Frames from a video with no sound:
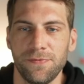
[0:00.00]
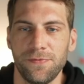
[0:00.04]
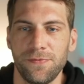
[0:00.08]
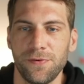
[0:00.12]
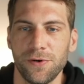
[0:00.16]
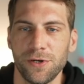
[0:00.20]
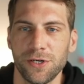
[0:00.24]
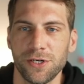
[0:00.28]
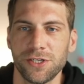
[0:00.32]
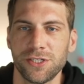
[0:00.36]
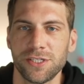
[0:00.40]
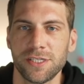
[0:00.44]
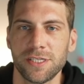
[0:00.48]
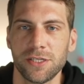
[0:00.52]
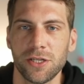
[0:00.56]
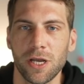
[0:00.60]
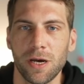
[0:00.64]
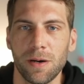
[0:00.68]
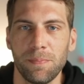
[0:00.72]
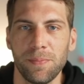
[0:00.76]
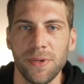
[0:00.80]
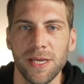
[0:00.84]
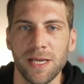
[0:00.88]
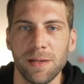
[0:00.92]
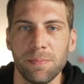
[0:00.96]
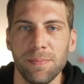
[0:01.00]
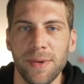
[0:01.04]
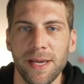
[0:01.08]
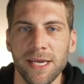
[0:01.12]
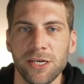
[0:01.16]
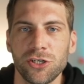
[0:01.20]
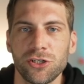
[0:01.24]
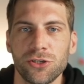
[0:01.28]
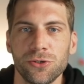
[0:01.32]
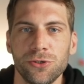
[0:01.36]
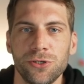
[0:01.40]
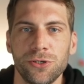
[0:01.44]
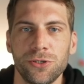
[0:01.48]
the first topic.
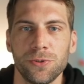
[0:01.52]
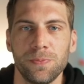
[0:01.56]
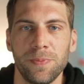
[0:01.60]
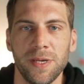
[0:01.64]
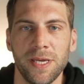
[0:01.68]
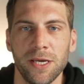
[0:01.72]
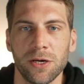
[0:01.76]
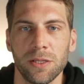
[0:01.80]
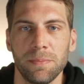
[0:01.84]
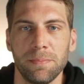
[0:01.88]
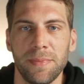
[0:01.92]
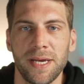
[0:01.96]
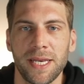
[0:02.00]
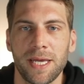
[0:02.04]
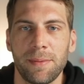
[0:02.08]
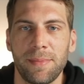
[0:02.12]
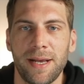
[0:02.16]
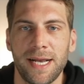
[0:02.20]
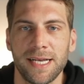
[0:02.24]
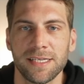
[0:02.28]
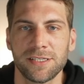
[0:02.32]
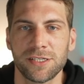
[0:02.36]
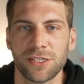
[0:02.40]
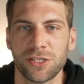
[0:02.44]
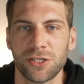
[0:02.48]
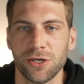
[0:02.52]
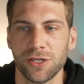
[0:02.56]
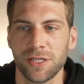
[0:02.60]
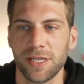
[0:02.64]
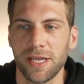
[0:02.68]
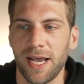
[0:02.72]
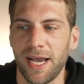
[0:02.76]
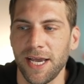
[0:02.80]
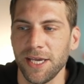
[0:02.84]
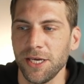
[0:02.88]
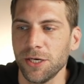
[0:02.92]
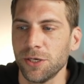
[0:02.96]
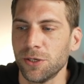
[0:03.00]
Make sure to be on
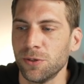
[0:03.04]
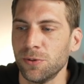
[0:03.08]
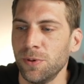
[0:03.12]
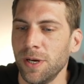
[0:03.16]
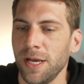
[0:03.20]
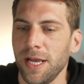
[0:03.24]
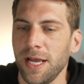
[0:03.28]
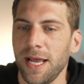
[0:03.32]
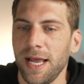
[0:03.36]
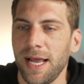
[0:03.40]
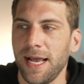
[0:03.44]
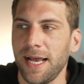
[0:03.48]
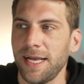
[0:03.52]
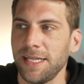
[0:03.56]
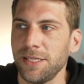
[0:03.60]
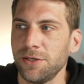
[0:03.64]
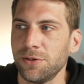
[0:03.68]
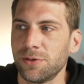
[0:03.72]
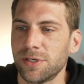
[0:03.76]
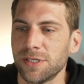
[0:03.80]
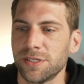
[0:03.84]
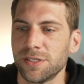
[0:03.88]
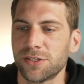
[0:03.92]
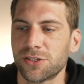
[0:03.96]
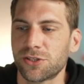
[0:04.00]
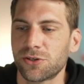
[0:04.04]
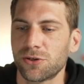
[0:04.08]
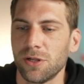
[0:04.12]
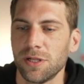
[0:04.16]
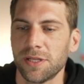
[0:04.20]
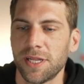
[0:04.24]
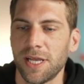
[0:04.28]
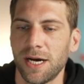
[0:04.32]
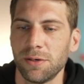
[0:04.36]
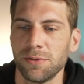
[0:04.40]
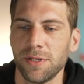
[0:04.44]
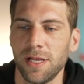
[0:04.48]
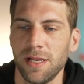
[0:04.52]
metamask.io and you can
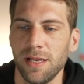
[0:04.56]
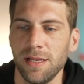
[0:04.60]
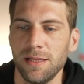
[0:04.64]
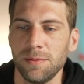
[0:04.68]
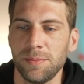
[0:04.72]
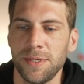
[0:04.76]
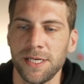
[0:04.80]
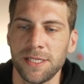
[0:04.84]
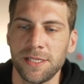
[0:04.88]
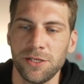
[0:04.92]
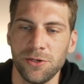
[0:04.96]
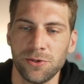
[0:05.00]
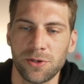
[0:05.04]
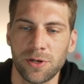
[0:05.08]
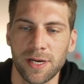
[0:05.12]
scroll down a little bit.